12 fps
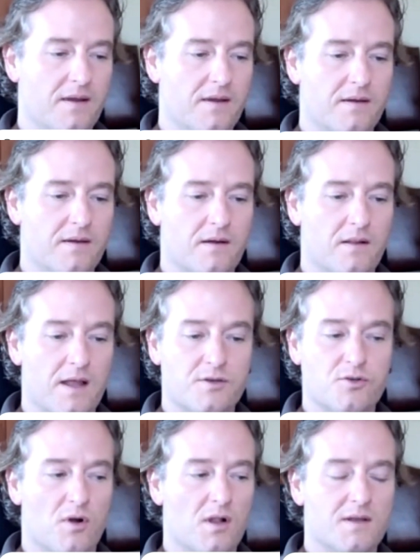
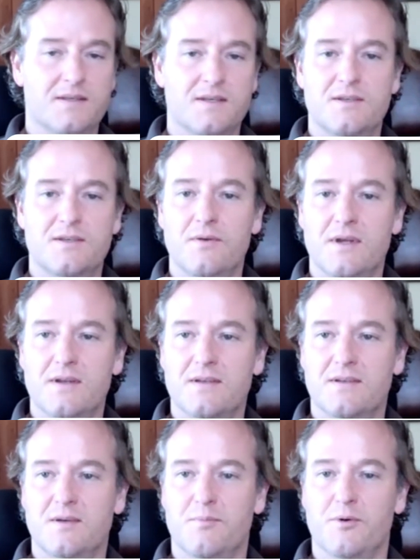electrolysis unit
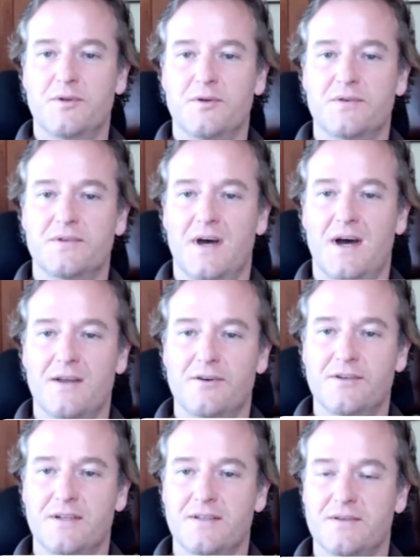to produce the
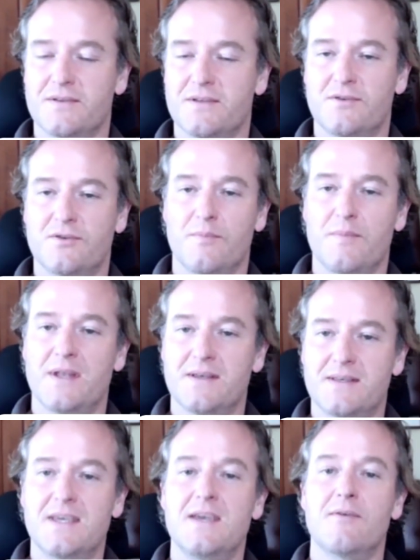hydrogen. So it's a tremendous
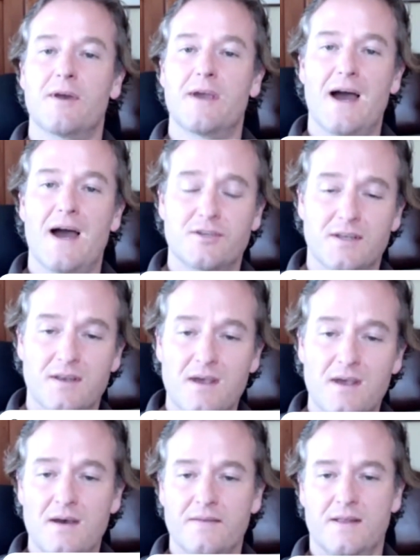heat reaction
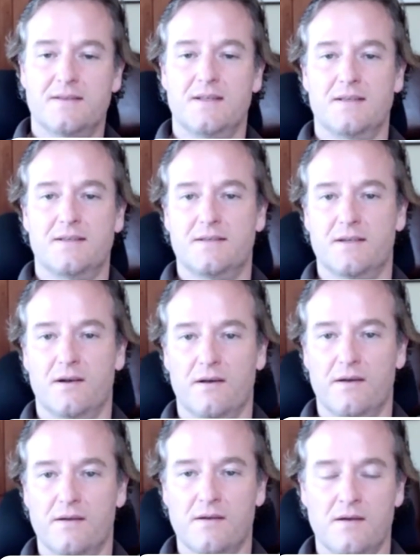that's
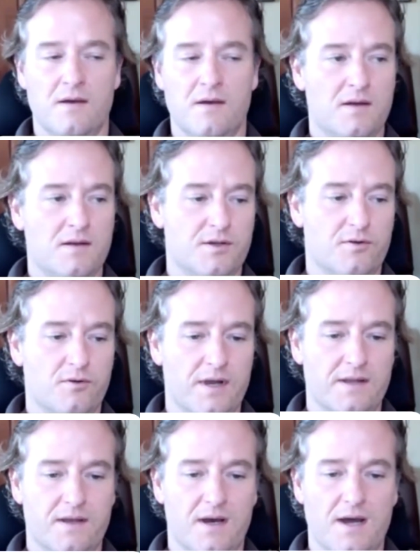necessary to create
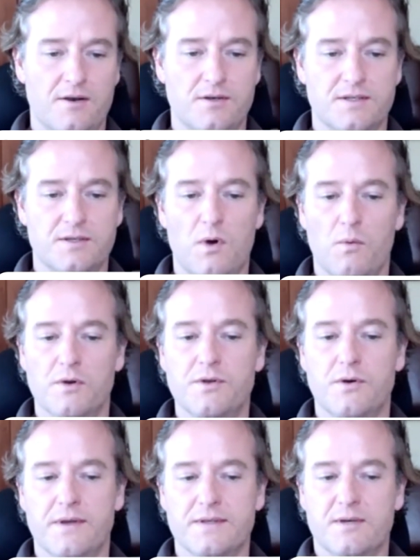the hydrogen. So what we're doing
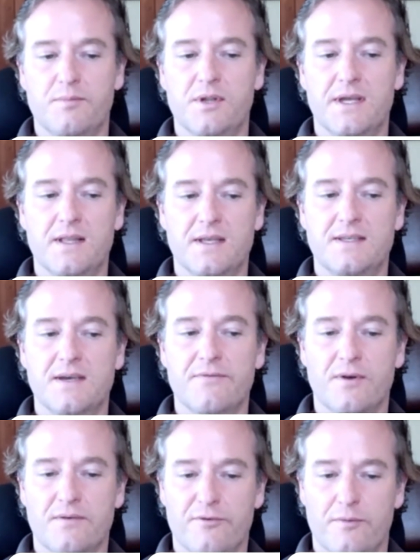is completely
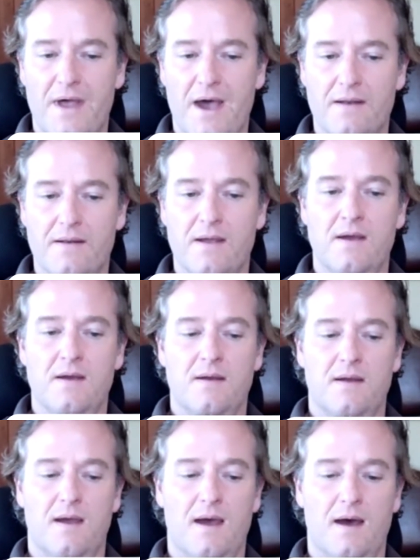different from that,
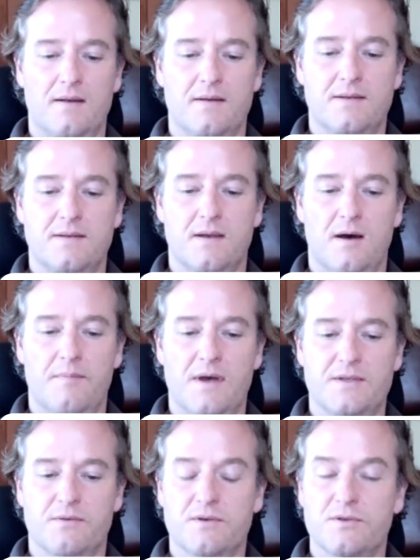and as
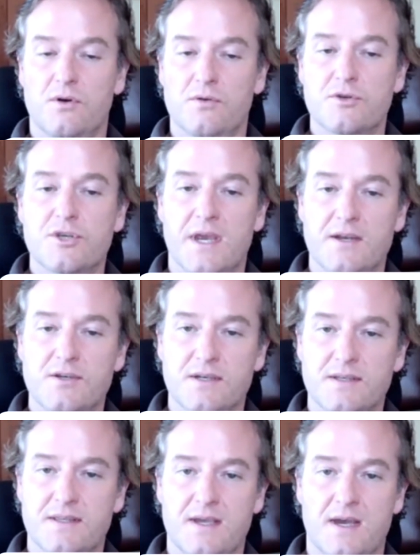a result, changes
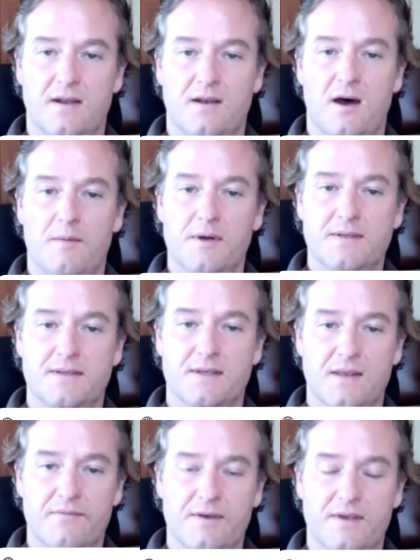the economics
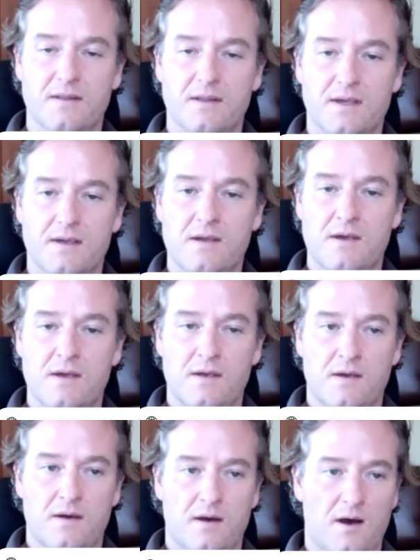significantly
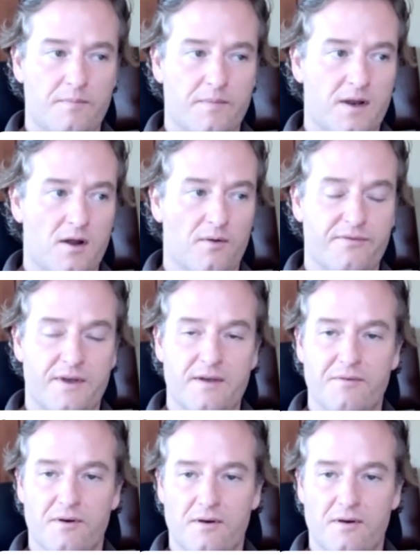in our favor.